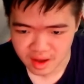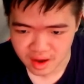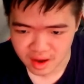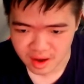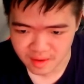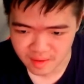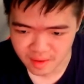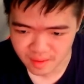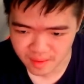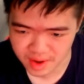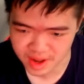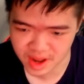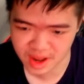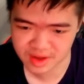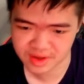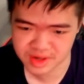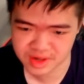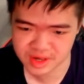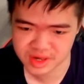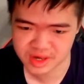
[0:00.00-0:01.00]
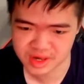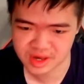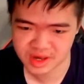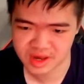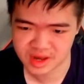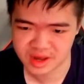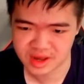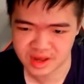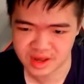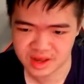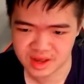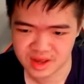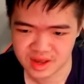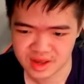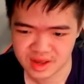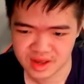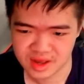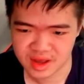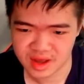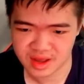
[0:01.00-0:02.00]
Everyone else,
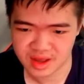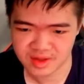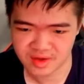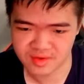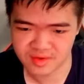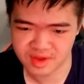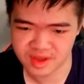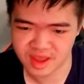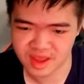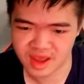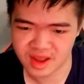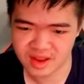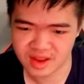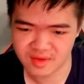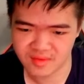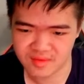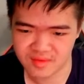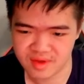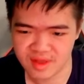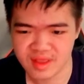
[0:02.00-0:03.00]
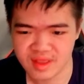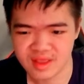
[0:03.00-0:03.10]
I don't get it.